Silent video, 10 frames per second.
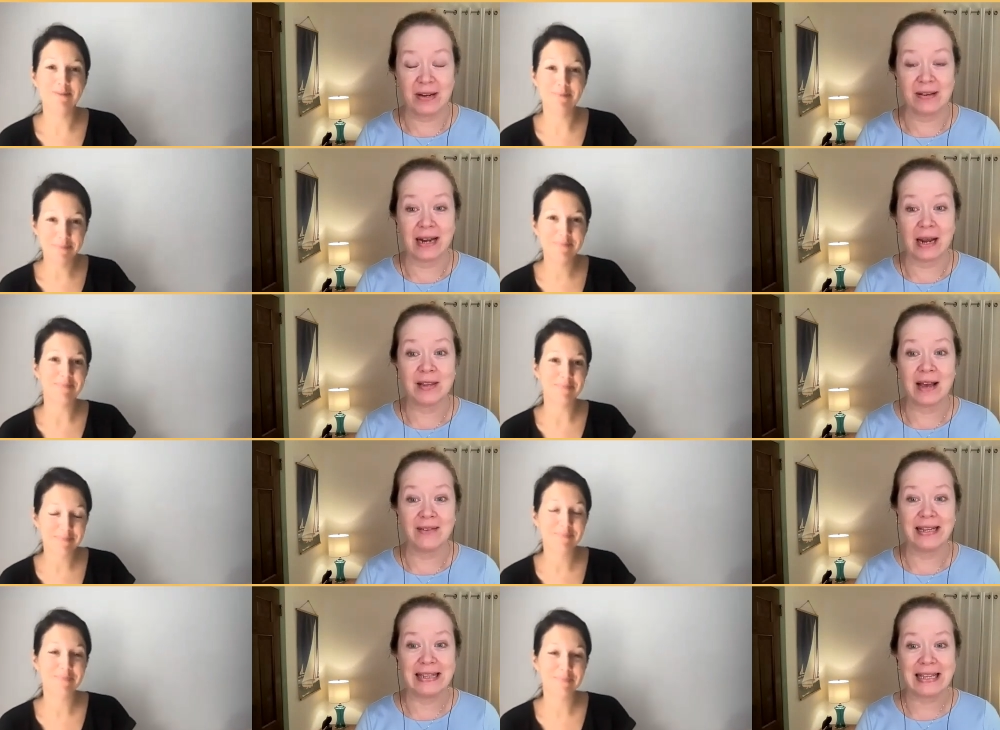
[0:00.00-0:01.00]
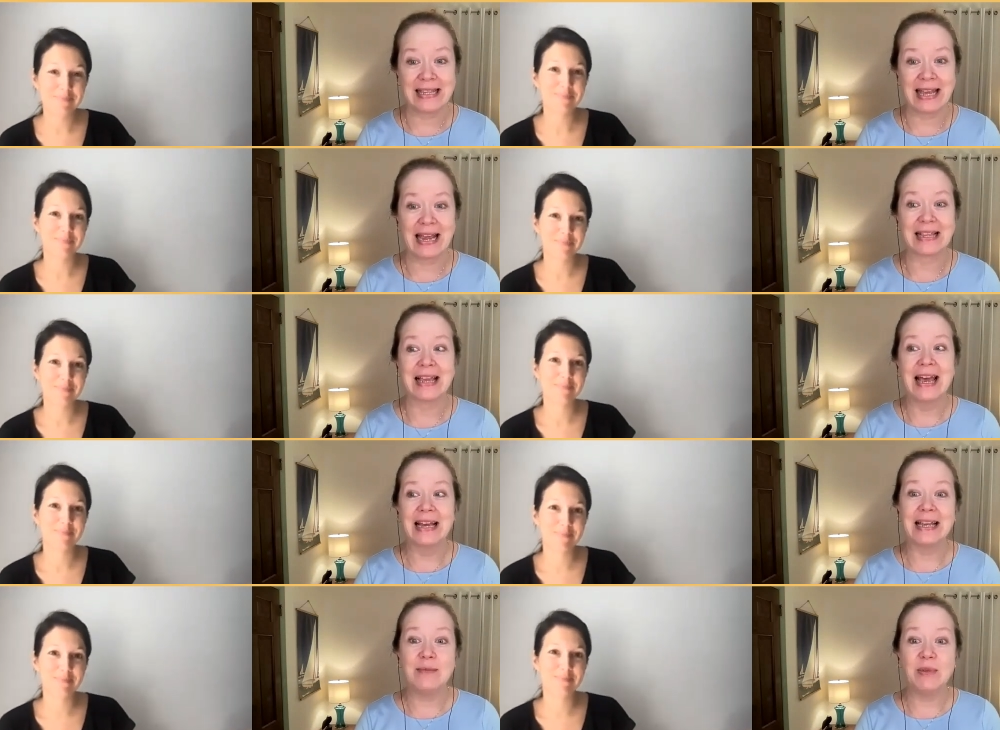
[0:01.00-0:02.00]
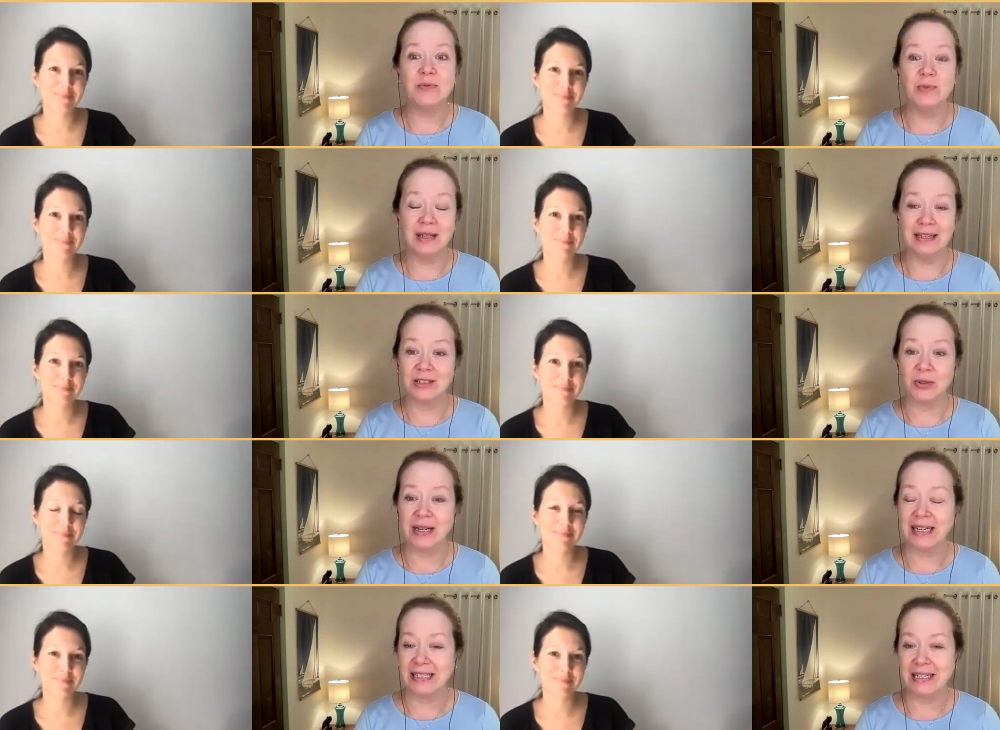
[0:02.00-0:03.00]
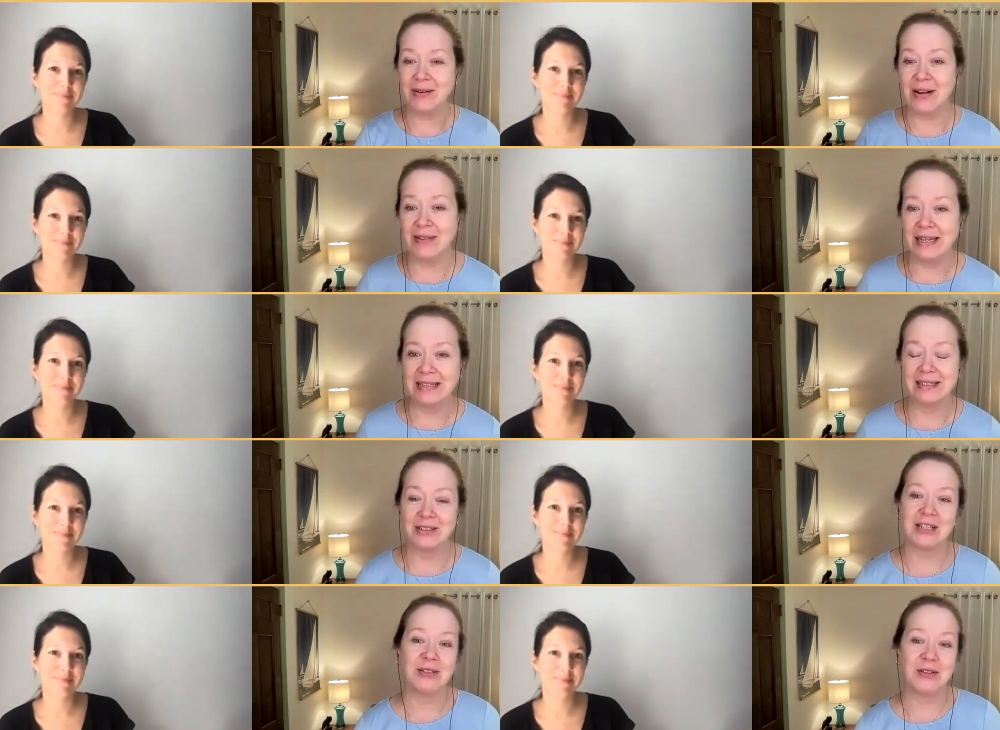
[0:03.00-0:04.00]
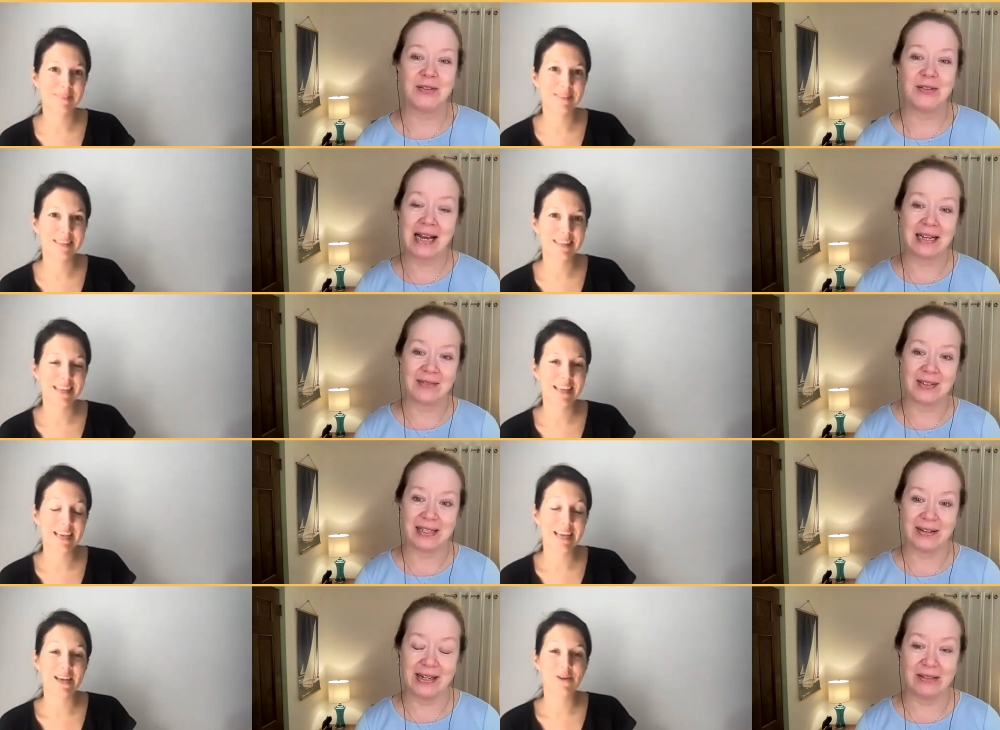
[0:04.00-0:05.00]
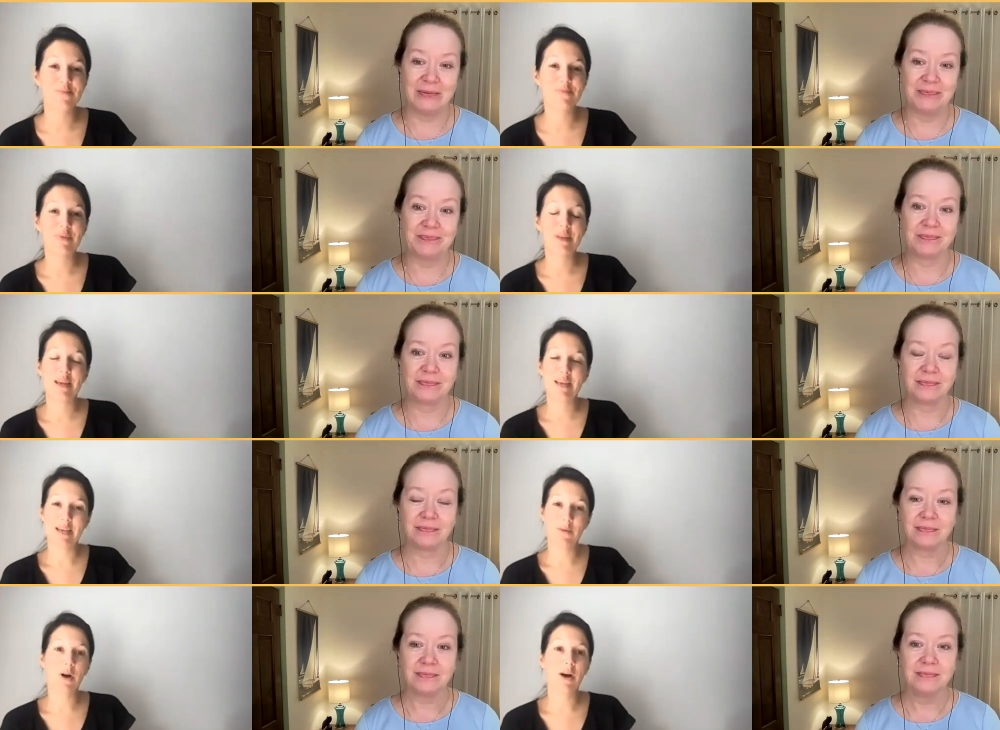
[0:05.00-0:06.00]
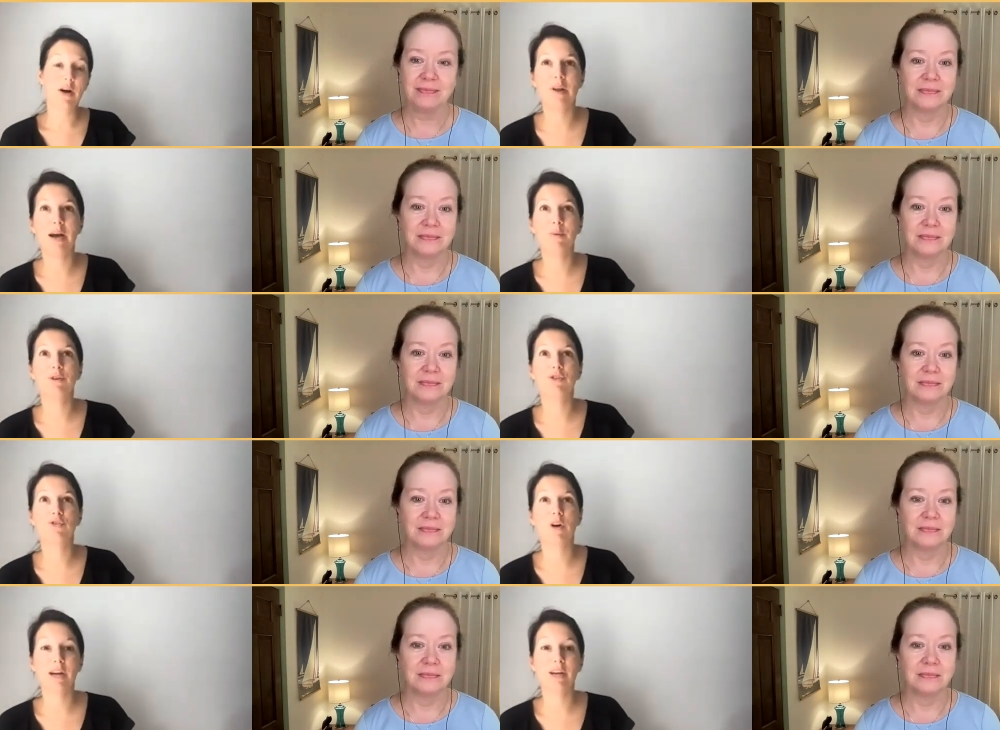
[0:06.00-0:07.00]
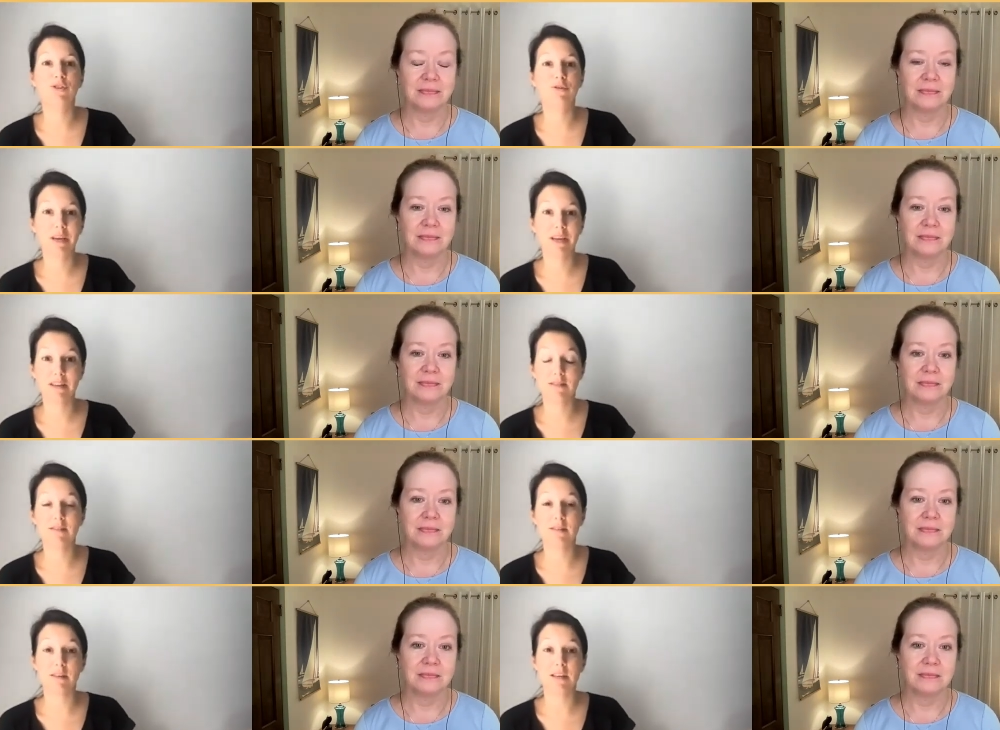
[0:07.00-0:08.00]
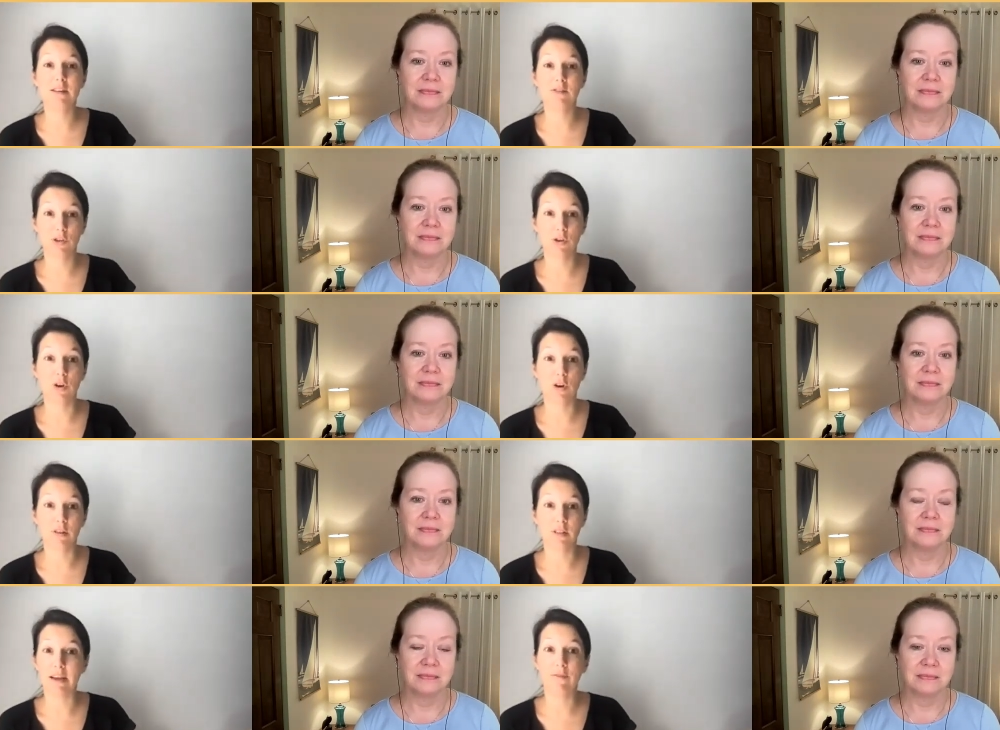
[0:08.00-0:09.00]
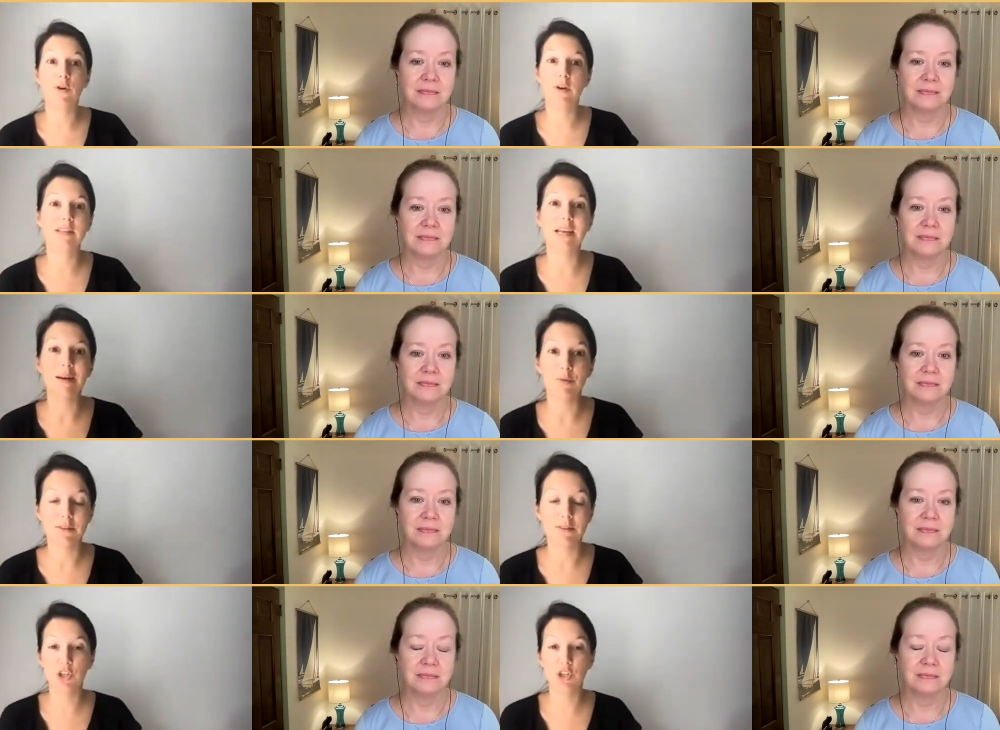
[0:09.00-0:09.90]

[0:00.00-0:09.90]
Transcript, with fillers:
Speaker 1: the experience that I was having in this case can be really tricky. Do you have any suggestions for that kind of scenario?
Speaker 2: Well, I would try to make it easier. Like for example,